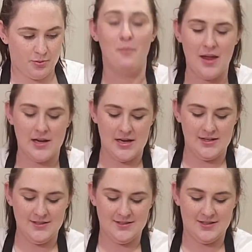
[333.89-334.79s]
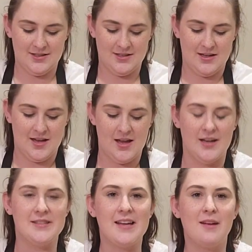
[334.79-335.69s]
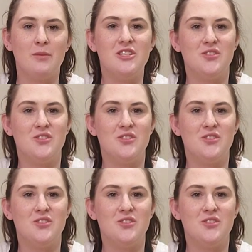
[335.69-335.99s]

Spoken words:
mayonnaise, and it's gotta be